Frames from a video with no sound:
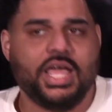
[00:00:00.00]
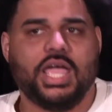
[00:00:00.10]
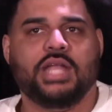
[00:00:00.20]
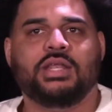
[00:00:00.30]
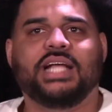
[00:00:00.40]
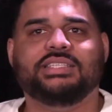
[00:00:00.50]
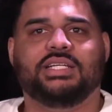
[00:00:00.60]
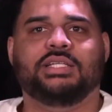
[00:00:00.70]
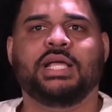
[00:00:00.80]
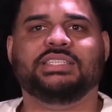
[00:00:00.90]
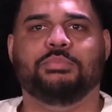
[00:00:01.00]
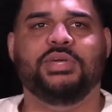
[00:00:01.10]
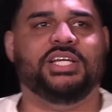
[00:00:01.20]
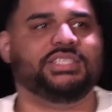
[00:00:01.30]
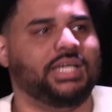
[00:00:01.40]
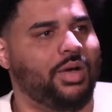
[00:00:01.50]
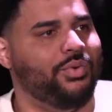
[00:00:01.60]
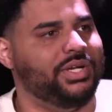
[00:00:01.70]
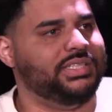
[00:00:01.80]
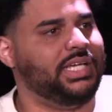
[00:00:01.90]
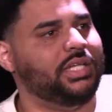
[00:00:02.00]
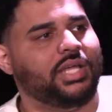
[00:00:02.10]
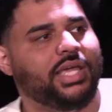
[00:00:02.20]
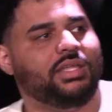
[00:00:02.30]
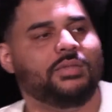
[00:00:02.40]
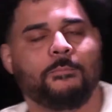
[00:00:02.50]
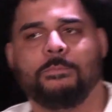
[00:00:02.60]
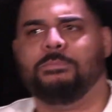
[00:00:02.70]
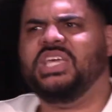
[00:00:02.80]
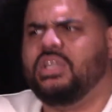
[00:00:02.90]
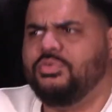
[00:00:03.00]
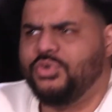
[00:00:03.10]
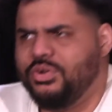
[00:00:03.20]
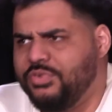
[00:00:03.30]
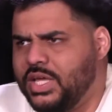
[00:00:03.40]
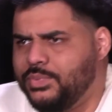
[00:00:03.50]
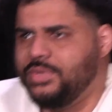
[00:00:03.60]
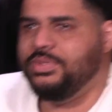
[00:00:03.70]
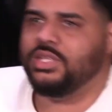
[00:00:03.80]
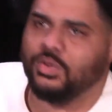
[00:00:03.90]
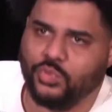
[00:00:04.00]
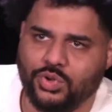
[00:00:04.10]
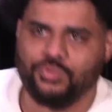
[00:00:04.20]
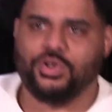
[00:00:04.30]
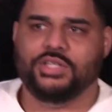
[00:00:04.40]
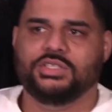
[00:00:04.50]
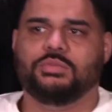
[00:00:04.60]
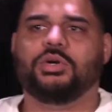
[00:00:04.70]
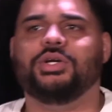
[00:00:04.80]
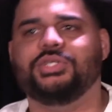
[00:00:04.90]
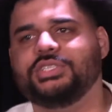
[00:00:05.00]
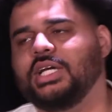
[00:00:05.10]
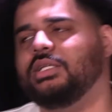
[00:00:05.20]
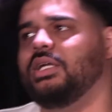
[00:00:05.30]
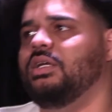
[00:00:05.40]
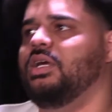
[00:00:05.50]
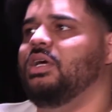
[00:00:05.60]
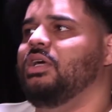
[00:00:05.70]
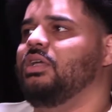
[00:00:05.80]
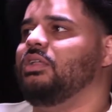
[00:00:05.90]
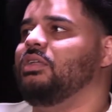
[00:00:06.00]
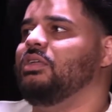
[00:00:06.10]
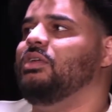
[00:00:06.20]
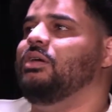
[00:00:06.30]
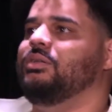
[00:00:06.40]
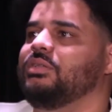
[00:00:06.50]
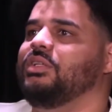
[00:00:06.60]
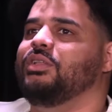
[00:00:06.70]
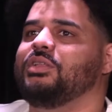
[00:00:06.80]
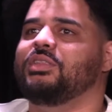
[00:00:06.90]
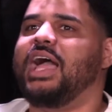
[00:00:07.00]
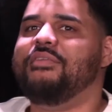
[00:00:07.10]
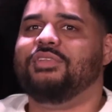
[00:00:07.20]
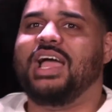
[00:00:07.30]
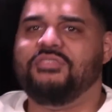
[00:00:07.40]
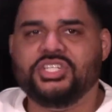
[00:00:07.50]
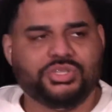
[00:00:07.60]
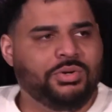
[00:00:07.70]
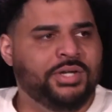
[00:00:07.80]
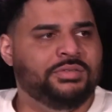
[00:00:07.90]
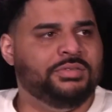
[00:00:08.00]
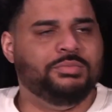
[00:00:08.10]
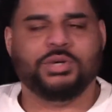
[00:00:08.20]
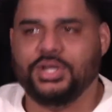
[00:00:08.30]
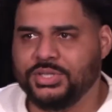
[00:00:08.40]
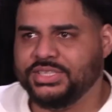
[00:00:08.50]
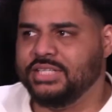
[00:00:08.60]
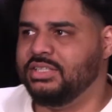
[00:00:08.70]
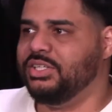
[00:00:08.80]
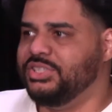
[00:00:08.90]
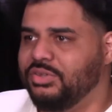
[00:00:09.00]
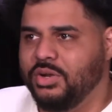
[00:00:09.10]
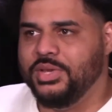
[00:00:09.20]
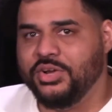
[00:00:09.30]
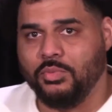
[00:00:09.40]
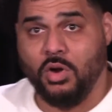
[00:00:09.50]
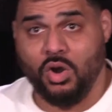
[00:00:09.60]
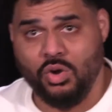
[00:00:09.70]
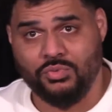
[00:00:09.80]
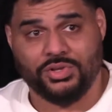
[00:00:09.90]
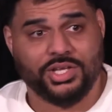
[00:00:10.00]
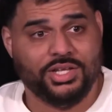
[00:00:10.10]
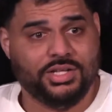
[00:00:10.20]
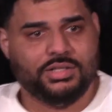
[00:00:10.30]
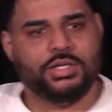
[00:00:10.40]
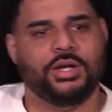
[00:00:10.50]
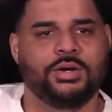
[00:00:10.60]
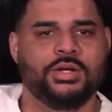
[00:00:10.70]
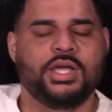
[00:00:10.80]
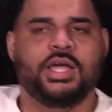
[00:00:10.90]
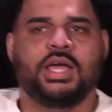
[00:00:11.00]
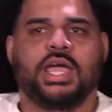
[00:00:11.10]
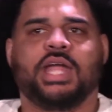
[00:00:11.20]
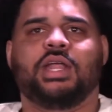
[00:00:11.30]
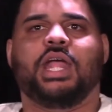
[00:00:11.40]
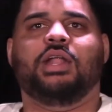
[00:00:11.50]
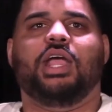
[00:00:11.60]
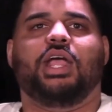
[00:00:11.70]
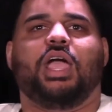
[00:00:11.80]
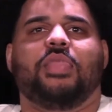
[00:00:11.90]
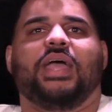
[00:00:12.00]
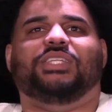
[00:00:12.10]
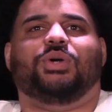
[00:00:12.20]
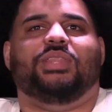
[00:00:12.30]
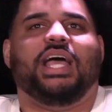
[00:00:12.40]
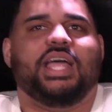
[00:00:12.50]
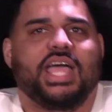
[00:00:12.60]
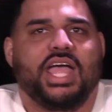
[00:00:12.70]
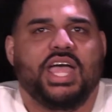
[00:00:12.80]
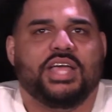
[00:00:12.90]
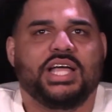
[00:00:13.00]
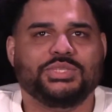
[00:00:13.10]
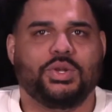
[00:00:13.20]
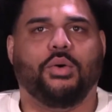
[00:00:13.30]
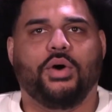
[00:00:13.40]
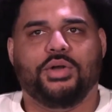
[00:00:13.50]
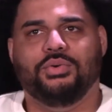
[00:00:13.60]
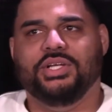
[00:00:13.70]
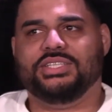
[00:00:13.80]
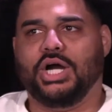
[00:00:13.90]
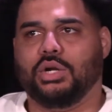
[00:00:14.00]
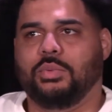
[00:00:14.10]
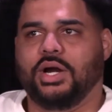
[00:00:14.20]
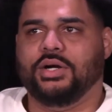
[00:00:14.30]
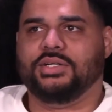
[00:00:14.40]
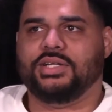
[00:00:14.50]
And that's the biggest thing I want to say. Like, be there for your family, be there for your friends, but understand that, you know, life is short, but understand that they're still gonna be here tomorrow, hopefully. You know, and that's what I want to really talk about.